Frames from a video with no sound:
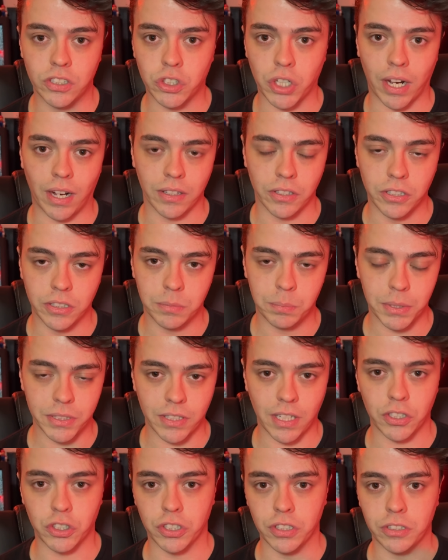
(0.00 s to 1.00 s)
childhood
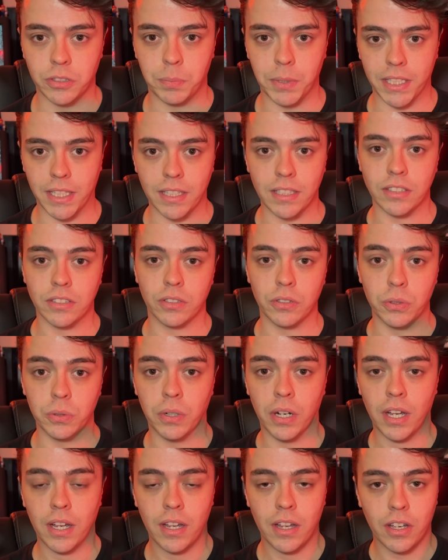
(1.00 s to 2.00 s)
possessions begin to
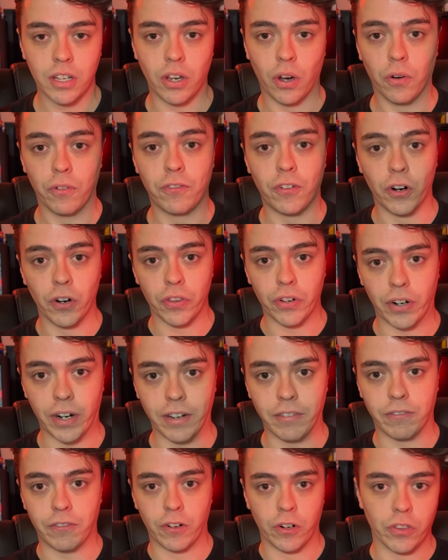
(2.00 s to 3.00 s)
go further
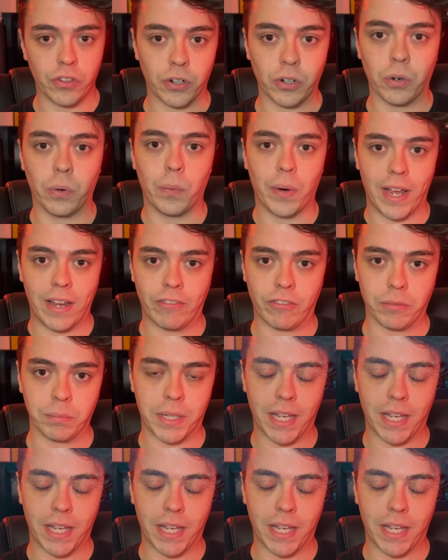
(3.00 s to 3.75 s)
and further away from